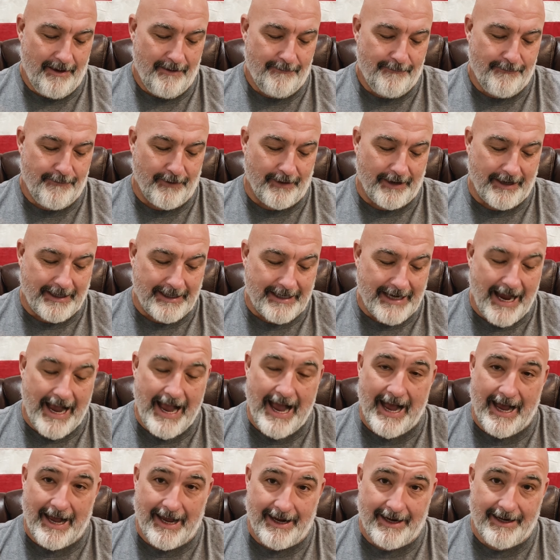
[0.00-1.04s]
For
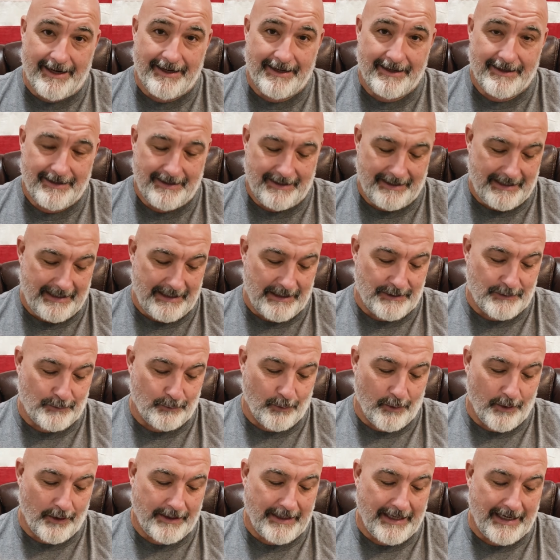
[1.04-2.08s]
God is
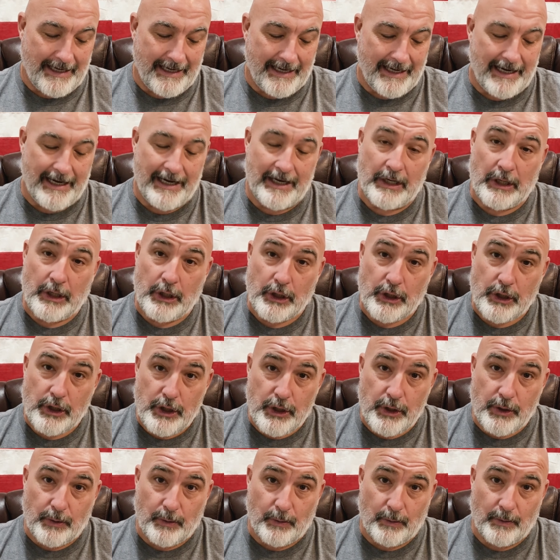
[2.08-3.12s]
working in
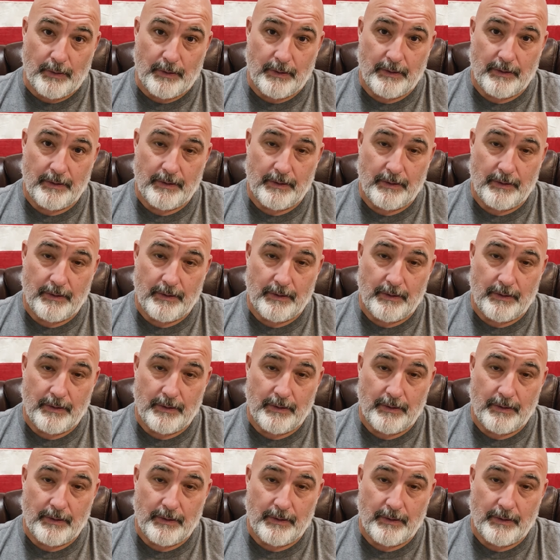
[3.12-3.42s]
you.